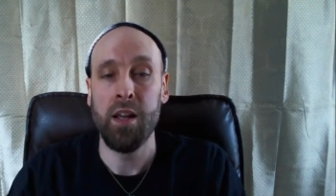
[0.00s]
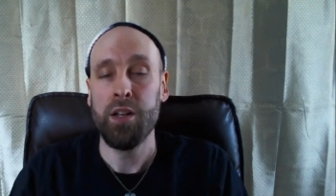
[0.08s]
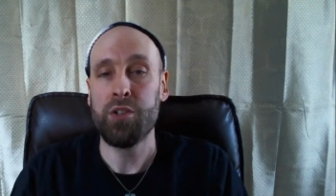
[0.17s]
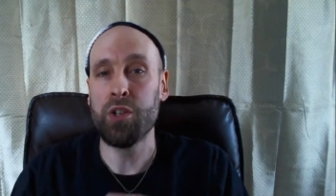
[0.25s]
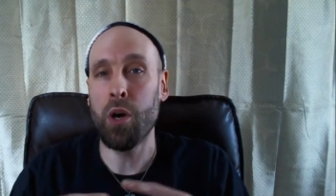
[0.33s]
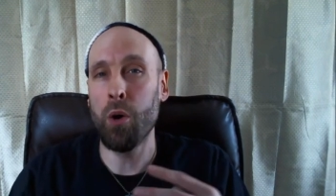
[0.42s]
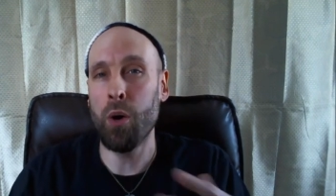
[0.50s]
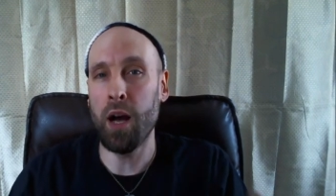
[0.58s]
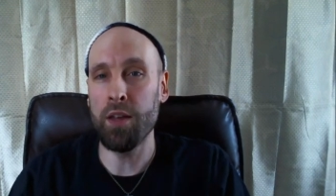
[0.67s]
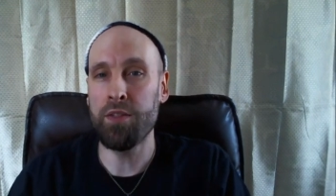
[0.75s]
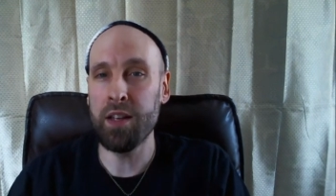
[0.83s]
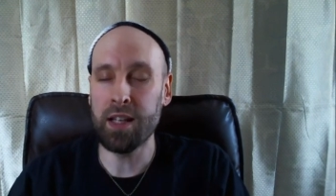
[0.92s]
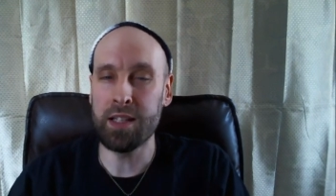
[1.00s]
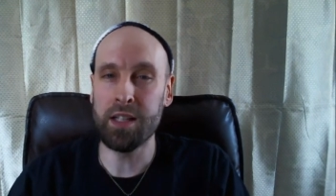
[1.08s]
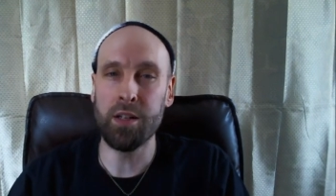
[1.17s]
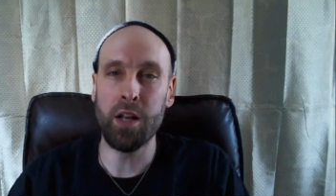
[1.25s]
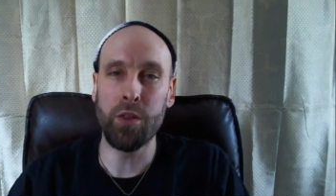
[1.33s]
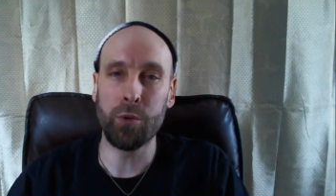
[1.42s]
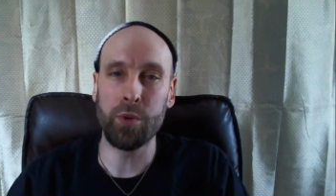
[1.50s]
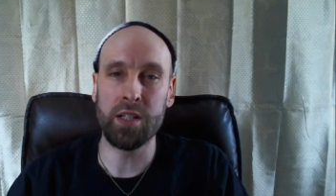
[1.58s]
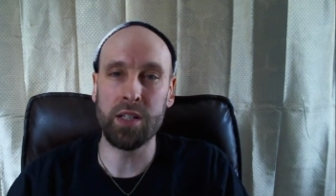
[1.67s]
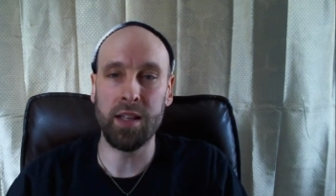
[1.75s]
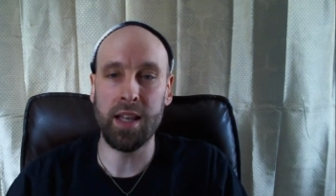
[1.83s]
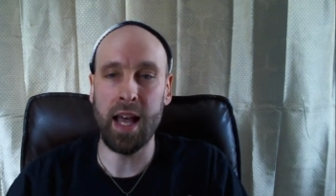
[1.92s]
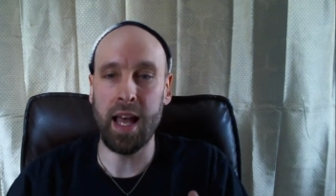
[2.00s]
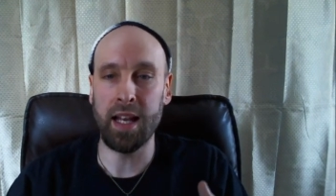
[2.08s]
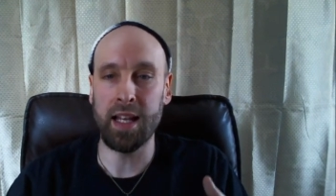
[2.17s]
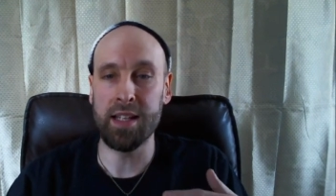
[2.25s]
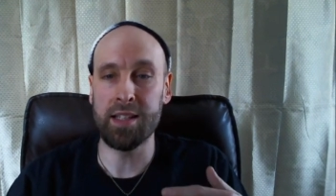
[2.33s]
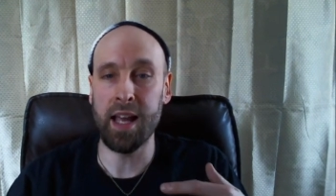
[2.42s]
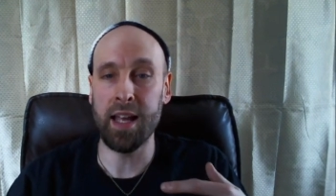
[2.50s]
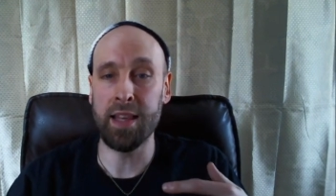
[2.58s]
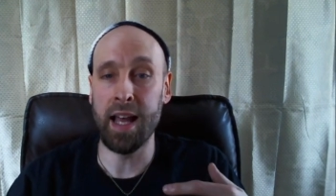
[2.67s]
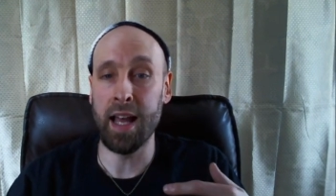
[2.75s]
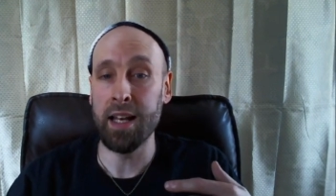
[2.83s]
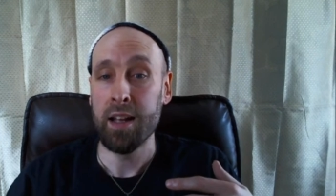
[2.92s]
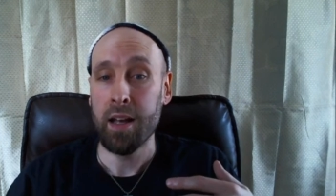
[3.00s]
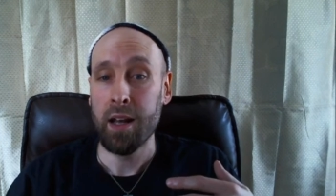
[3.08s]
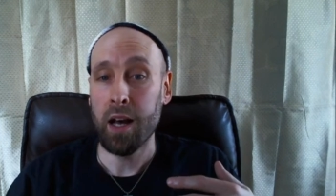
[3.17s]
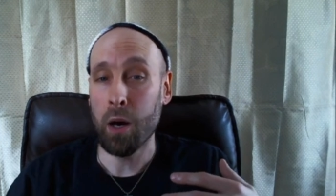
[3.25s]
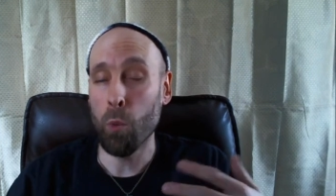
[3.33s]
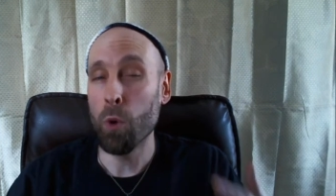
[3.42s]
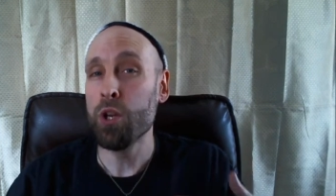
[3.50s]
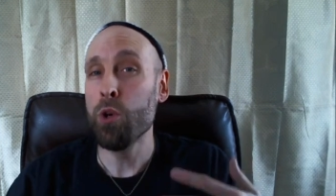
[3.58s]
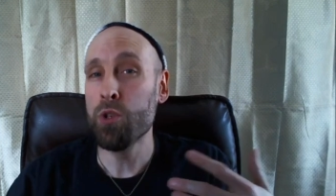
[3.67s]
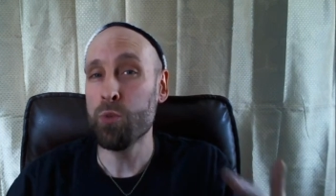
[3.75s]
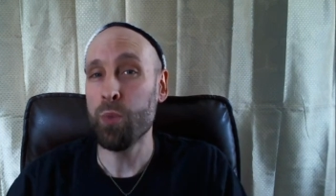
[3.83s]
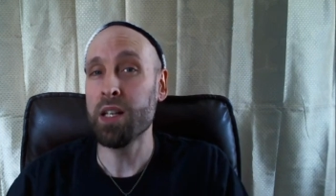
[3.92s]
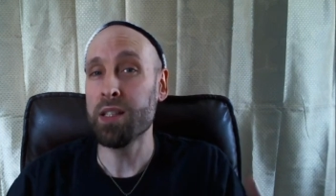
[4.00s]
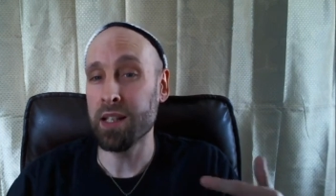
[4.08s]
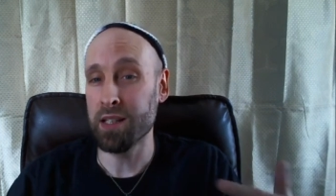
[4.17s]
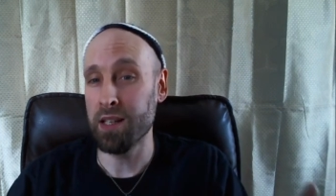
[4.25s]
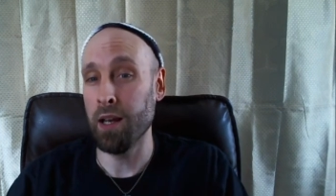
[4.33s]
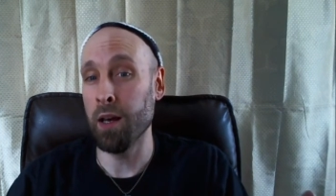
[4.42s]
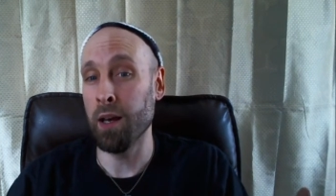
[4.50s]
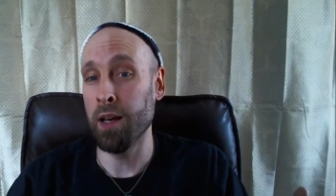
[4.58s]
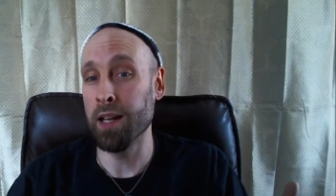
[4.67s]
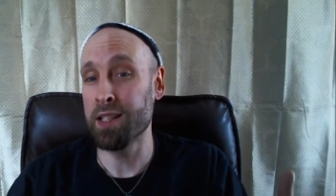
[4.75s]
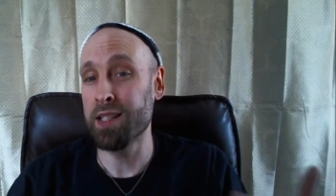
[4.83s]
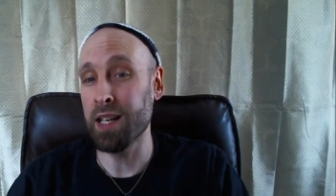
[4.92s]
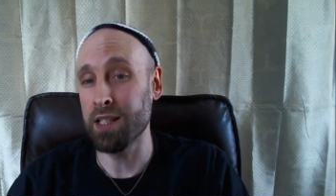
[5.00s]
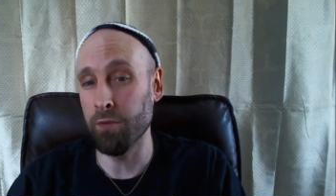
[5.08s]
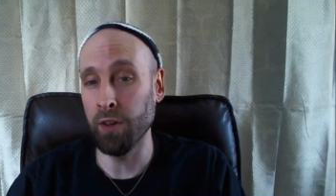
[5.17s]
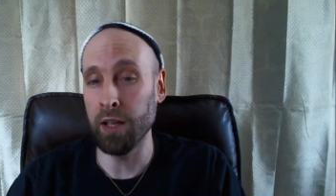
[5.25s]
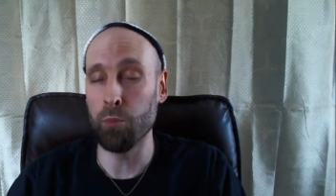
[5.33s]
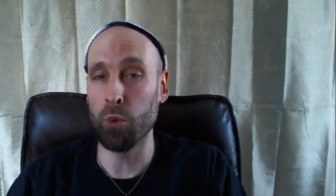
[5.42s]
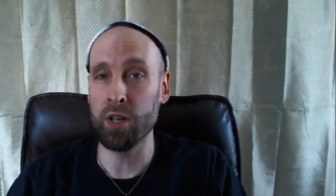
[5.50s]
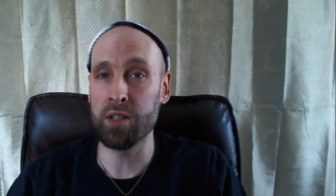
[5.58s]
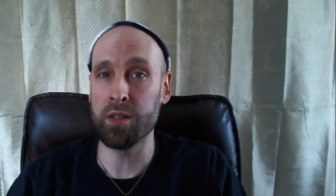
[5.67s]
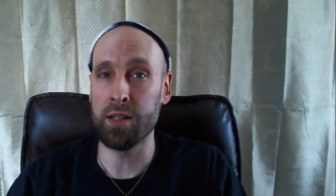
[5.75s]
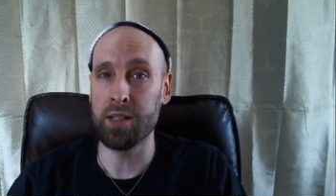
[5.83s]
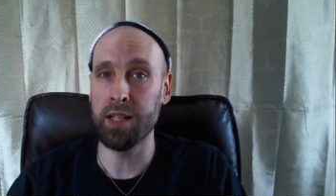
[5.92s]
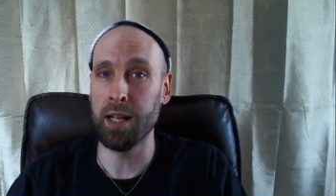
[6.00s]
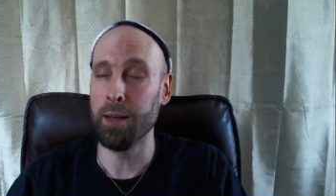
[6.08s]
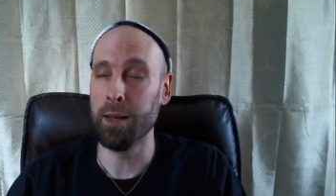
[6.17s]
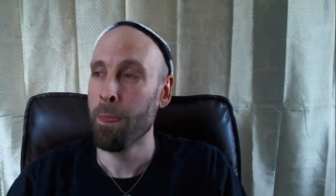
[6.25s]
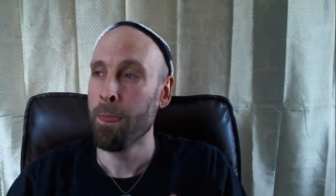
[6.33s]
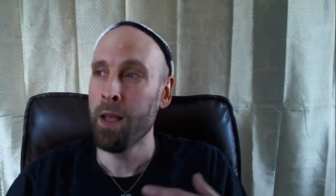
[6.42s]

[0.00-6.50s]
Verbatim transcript: So I think that's another reason that he said that uh, one who speaks uh, excessively brings on sin.